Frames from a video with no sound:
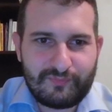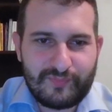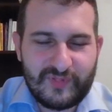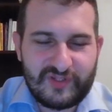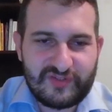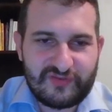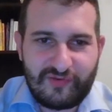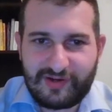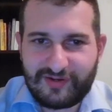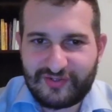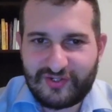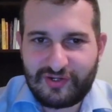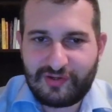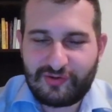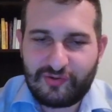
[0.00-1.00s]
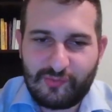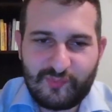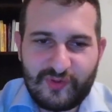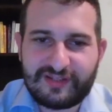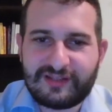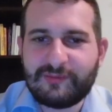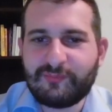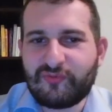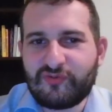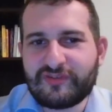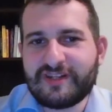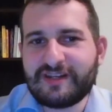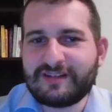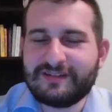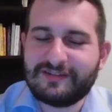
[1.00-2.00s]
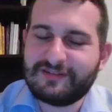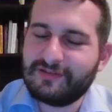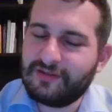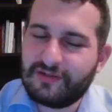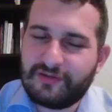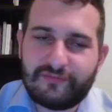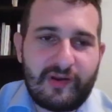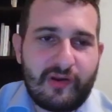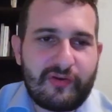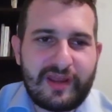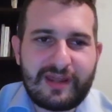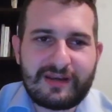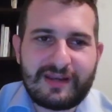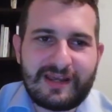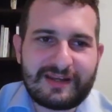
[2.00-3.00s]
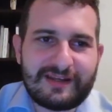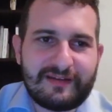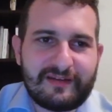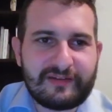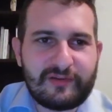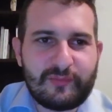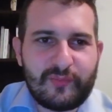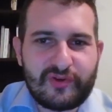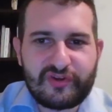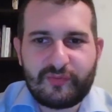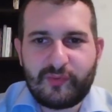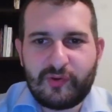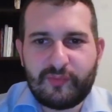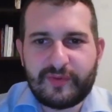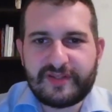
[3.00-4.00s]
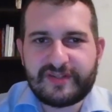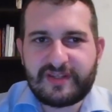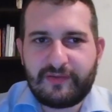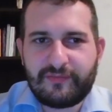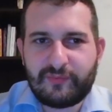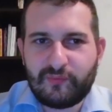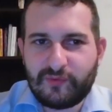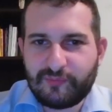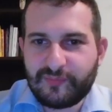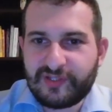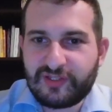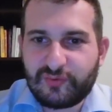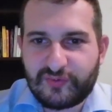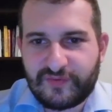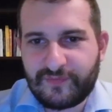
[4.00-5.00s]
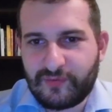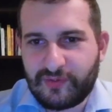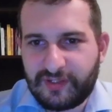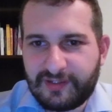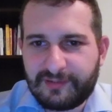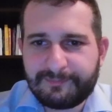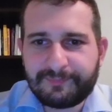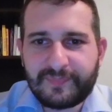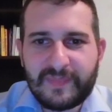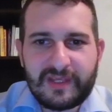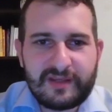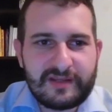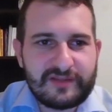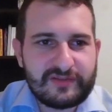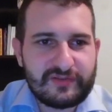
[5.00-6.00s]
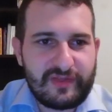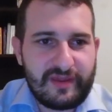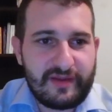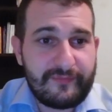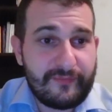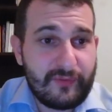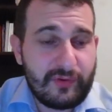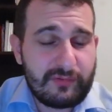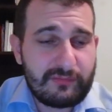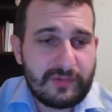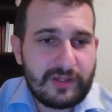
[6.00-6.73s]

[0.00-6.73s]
structure completely protected. Very unlikely that the bishop on b7 would be useful here. So therefore,